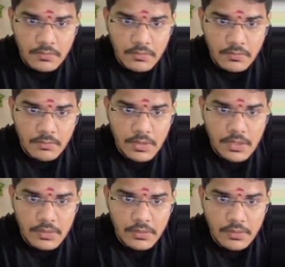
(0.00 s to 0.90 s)

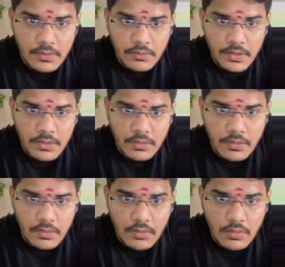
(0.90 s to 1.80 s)
bulk unit weight.
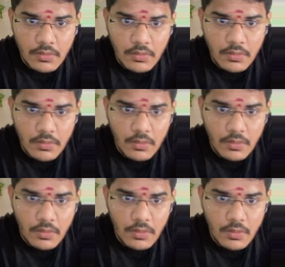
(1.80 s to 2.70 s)

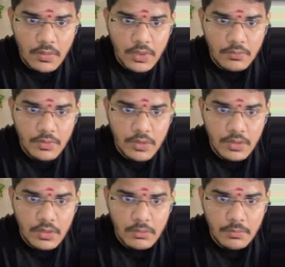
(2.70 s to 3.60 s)
How can we
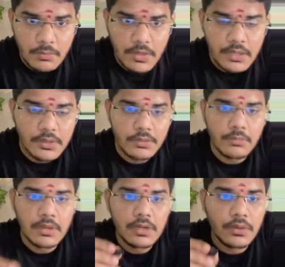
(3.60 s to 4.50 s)
write
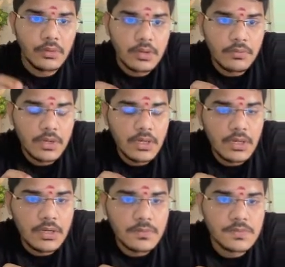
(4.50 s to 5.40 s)
bulk unit weight
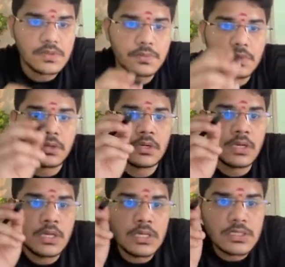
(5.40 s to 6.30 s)
in terms of
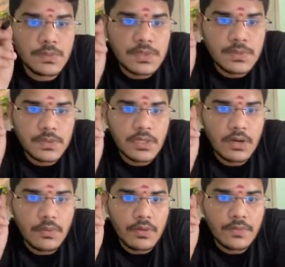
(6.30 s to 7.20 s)
specific
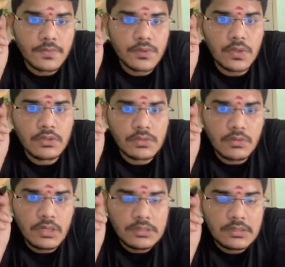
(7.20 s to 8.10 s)
gravity of soil
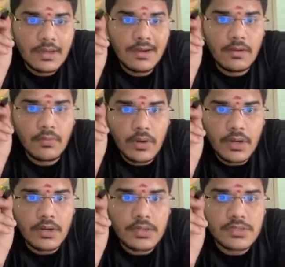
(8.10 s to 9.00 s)
solids and
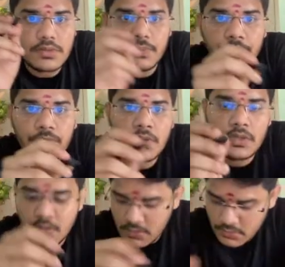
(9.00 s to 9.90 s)
void ratio?
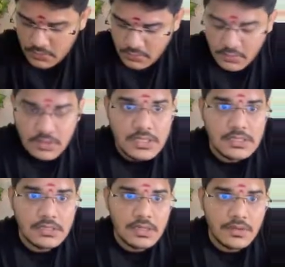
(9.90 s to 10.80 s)
So
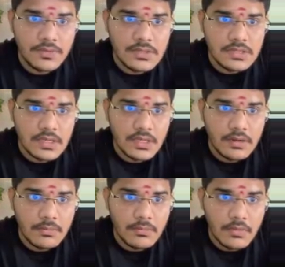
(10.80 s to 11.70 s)
this three-phase
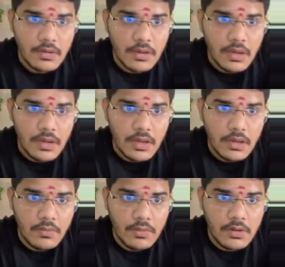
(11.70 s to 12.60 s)
diagram I
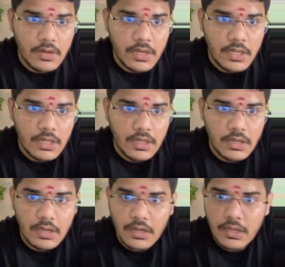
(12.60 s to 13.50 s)
have
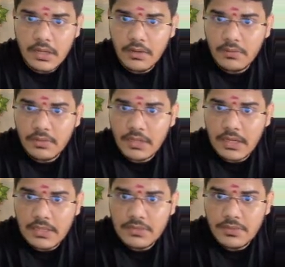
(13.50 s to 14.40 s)
already derived in the
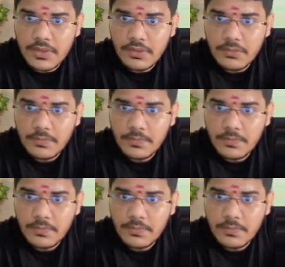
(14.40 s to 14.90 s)
last video,